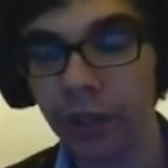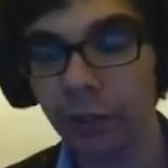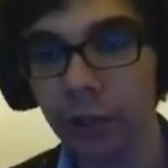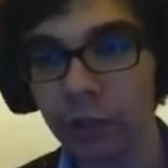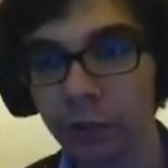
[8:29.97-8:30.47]

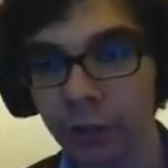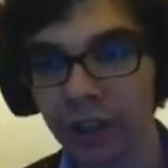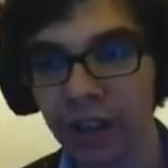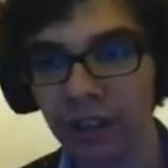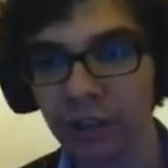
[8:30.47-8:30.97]
The reason for
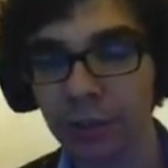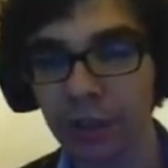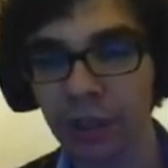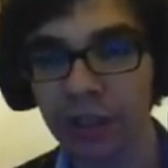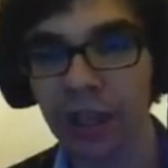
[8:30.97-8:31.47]
that is
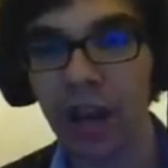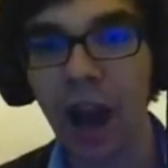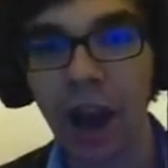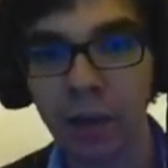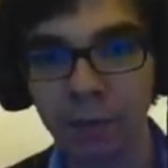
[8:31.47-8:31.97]
because
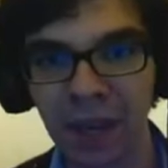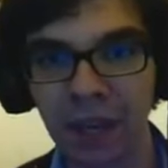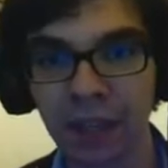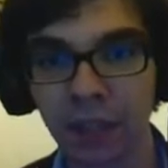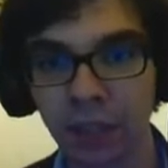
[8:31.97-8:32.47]
I
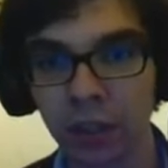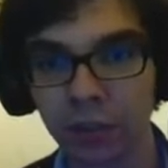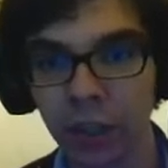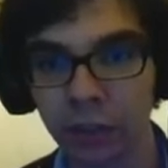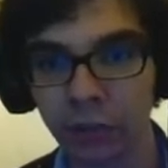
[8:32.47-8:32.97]
pay a lot of
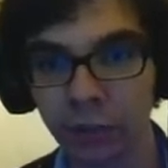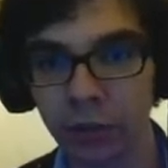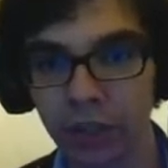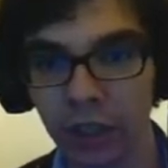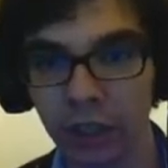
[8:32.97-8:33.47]
attention to
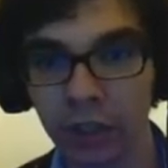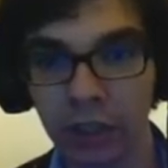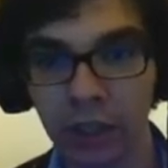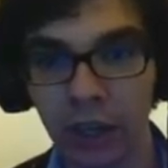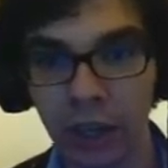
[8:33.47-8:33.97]
detail.
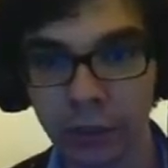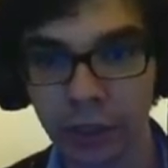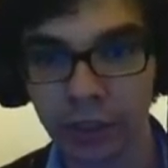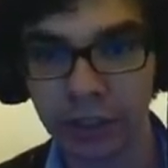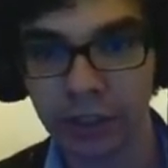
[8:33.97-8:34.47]
As you
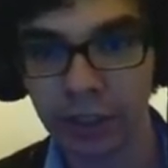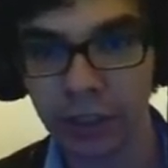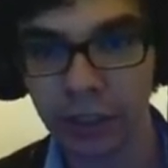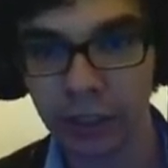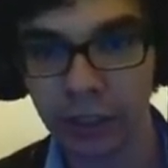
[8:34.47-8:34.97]
can
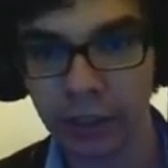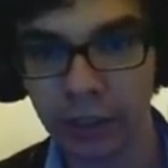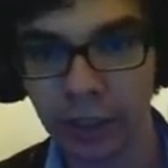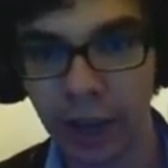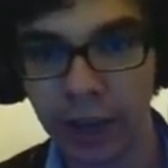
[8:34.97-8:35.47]
see
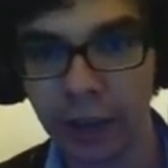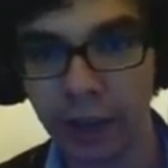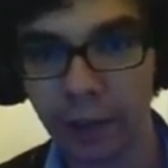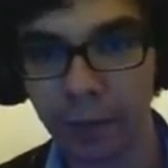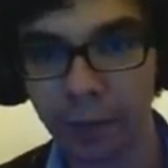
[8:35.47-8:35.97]
in
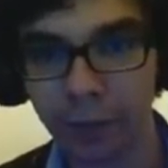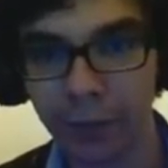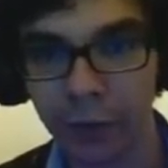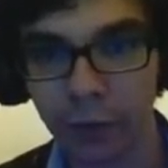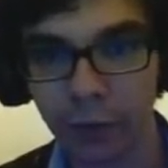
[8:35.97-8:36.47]
like
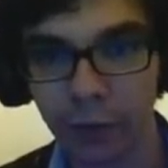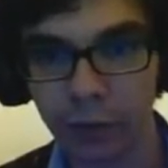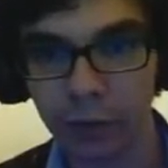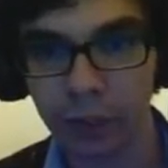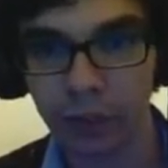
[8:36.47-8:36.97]

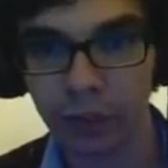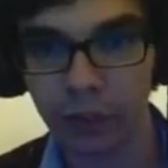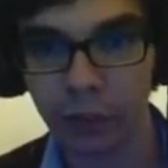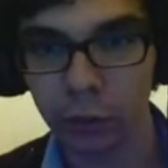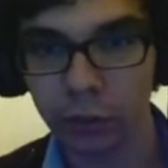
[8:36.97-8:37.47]

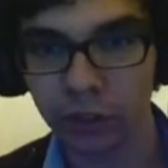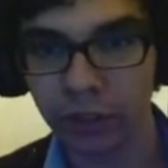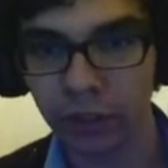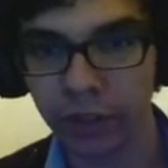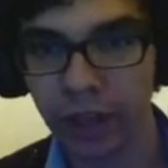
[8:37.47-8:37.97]
those
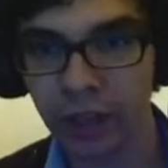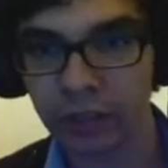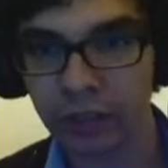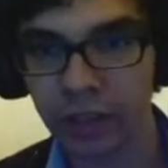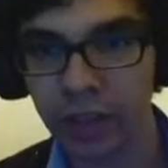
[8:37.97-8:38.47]
little
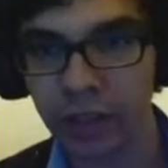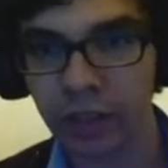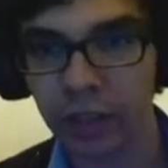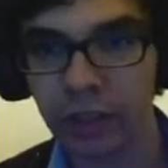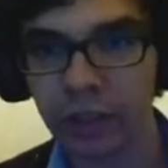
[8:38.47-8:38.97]
things in
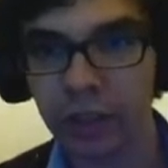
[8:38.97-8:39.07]
here,